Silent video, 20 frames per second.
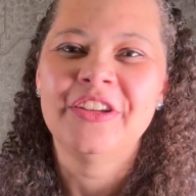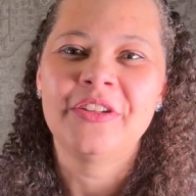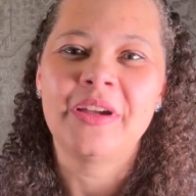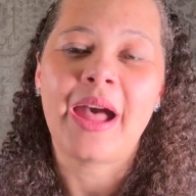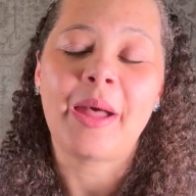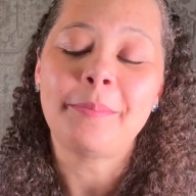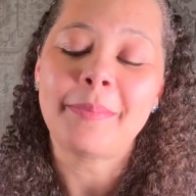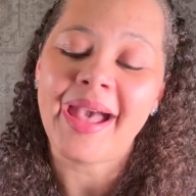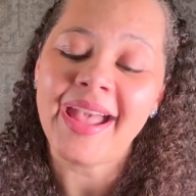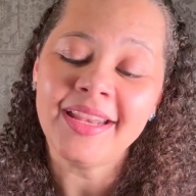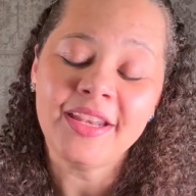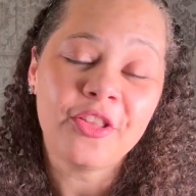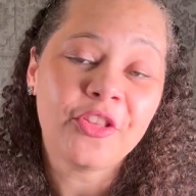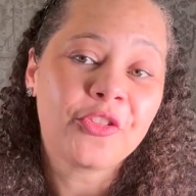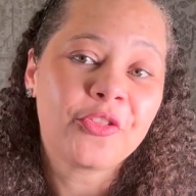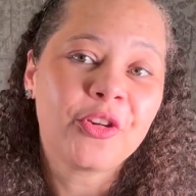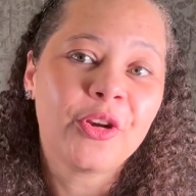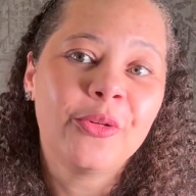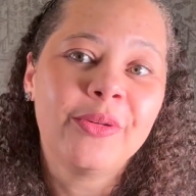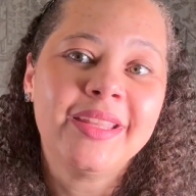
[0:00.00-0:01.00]
Mine is
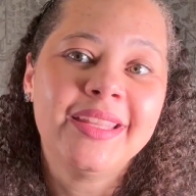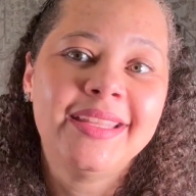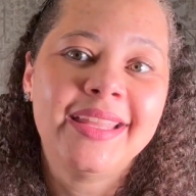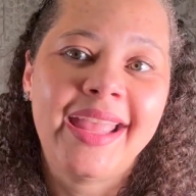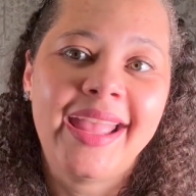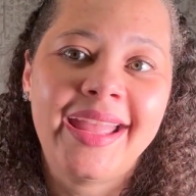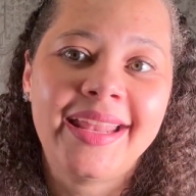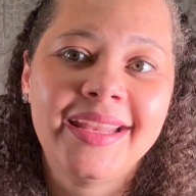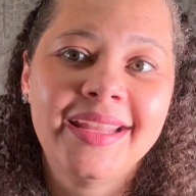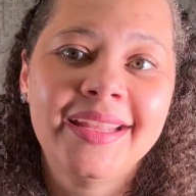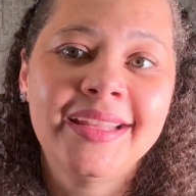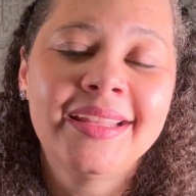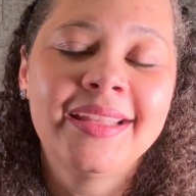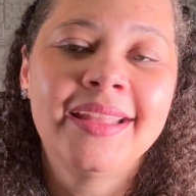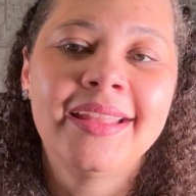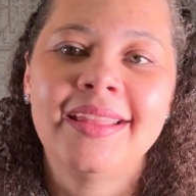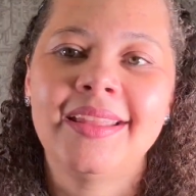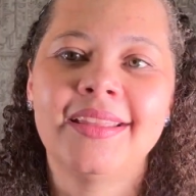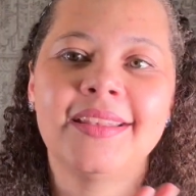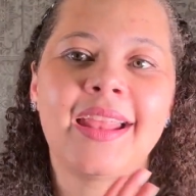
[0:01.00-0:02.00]
from Yeti,
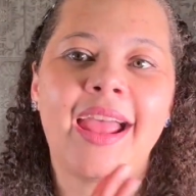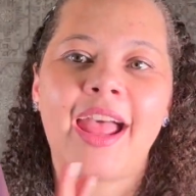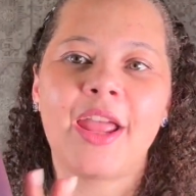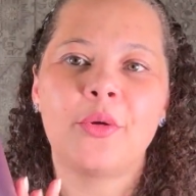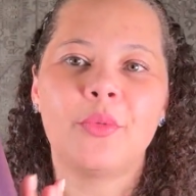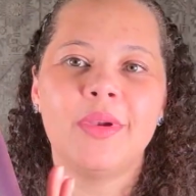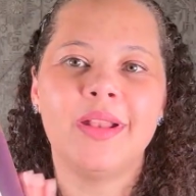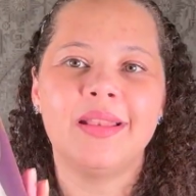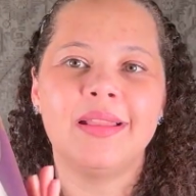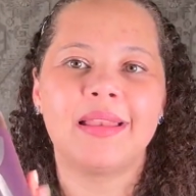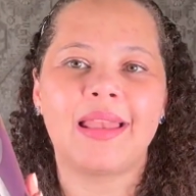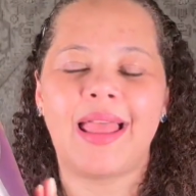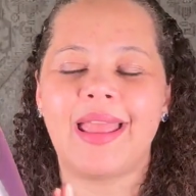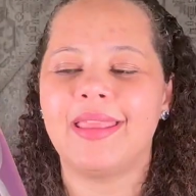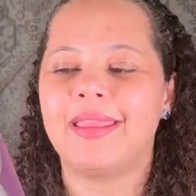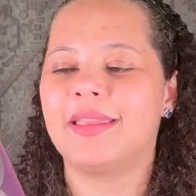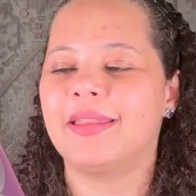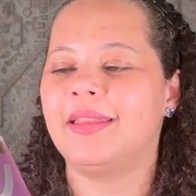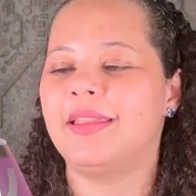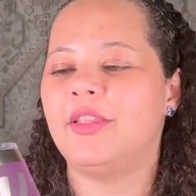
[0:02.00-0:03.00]
and I really
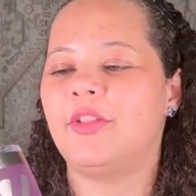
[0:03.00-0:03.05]
like this